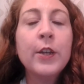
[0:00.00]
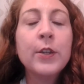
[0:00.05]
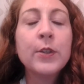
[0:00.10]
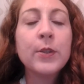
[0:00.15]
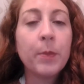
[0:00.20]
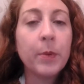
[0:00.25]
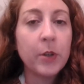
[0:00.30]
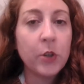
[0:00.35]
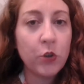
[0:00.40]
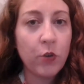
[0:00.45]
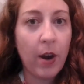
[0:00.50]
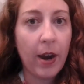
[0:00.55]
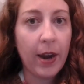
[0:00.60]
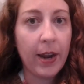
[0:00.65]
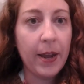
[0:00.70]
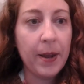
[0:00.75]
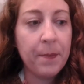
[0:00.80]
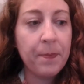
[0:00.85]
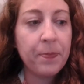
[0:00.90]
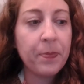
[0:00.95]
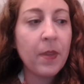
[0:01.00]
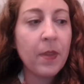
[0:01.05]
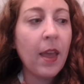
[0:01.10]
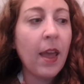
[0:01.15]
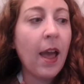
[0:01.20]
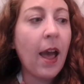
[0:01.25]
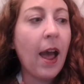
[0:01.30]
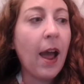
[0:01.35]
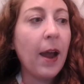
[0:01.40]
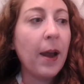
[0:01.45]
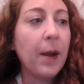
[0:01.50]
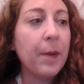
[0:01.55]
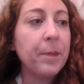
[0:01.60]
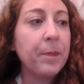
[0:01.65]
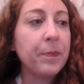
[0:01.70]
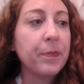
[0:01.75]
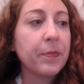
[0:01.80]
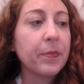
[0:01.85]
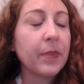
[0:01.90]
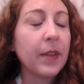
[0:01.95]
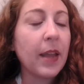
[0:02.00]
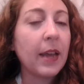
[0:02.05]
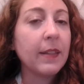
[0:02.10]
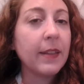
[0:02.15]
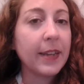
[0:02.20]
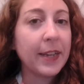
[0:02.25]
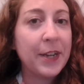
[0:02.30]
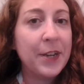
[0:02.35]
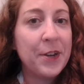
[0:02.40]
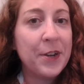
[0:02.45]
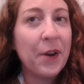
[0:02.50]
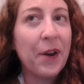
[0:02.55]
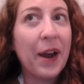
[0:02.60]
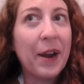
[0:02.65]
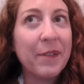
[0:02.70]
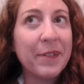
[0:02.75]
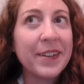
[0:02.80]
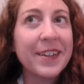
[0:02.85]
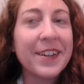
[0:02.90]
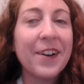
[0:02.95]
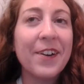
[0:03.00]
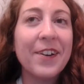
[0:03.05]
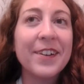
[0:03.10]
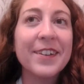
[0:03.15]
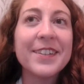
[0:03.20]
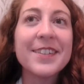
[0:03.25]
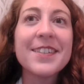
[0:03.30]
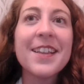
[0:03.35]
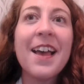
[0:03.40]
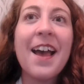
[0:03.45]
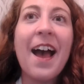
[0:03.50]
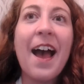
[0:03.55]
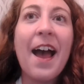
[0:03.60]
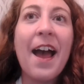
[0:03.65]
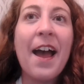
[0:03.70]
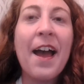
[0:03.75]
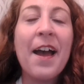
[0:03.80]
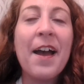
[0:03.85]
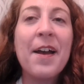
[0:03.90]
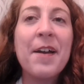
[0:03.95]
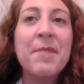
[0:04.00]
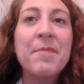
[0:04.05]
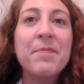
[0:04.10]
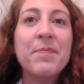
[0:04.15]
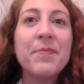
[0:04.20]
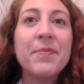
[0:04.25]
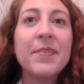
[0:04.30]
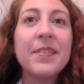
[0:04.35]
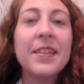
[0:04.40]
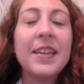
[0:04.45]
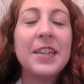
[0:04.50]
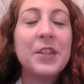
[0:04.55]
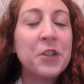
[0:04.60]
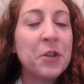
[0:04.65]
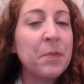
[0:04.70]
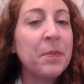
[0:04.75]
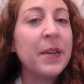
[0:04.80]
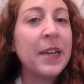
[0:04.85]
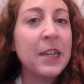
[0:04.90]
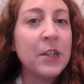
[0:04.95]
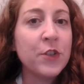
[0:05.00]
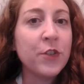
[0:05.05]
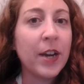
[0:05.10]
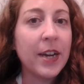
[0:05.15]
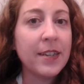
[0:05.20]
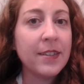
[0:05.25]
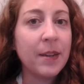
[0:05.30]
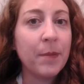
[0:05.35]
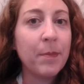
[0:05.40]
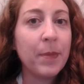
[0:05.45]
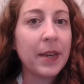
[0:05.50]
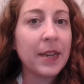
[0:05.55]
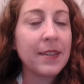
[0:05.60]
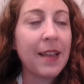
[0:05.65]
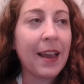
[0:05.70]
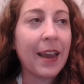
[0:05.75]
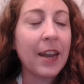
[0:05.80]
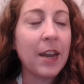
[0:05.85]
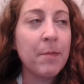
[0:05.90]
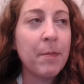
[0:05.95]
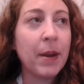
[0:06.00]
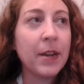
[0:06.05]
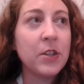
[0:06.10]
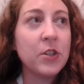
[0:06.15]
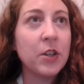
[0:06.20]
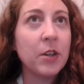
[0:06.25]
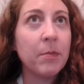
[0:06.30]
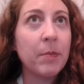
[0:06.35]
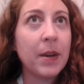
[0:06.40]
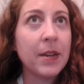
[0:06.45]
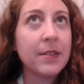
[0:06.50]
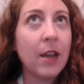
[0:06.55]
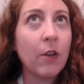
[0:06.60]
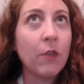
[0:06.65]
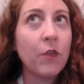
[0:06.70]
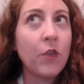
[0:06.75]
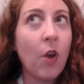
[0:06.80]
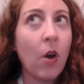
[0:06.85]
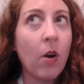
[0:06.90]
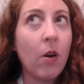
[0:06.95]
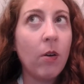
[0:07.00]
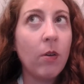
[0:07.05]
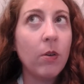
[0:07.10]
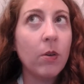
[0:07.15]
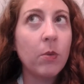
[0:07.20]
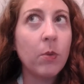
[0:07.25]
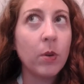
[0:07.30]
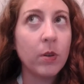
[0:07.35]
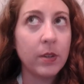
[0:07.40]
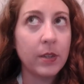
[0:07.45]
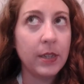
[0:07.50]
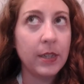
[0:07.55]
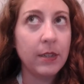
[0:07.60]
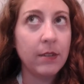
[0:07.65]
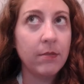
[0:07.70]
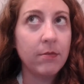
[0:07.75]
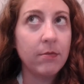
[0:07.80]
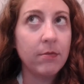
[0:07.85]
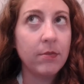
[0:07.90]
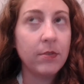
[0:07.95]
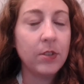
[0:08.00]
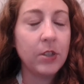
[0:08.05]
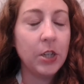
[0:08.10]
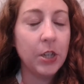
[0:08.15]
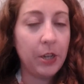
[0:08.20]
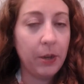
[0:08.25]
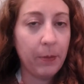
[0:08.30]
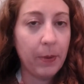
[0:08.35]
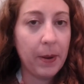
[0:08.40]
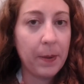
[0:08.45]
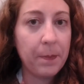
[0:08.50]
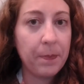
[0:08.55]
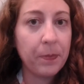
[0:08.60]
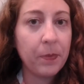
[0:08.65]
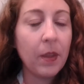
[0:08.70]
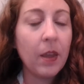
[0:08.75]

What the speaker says: So I'm going to try it and let you know how it goes. It should be interesting because I can imagine myself not wanting to do it.